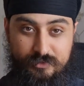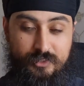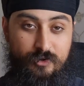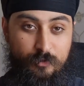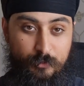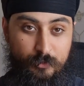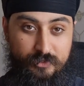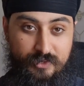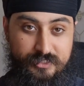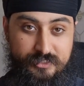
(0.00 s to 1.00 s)
the whole point
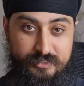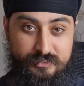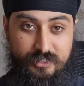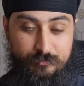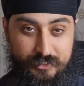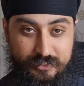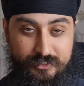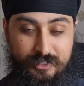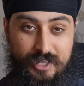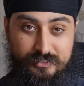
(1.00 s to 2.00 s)
of like Jesus
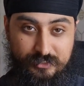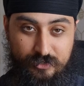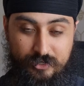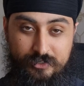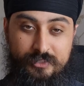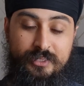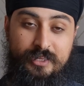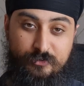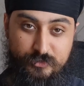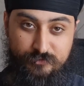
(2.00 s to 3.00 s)
coming as God and then
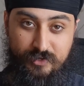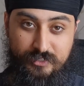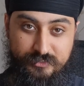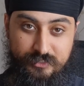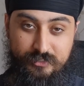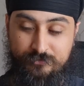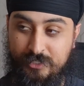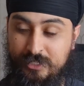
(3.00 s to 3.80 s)
getting crucified and stuff,